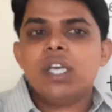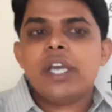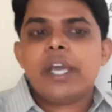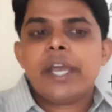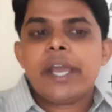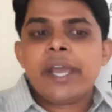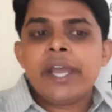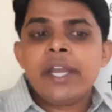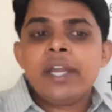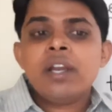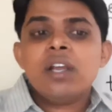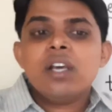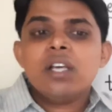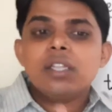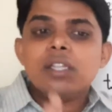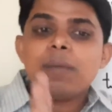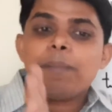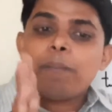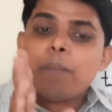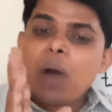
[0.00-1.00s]
and
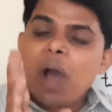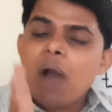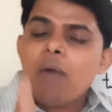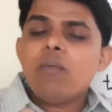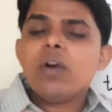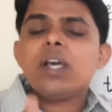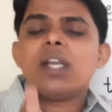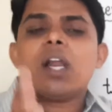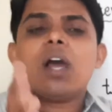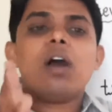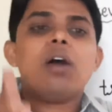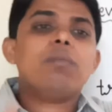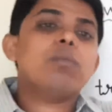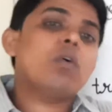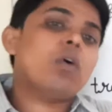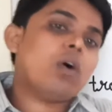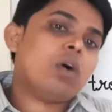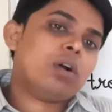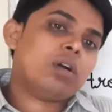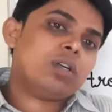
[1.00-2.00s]
the power of
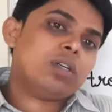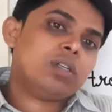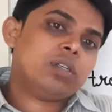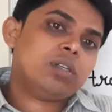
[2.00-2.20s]
God.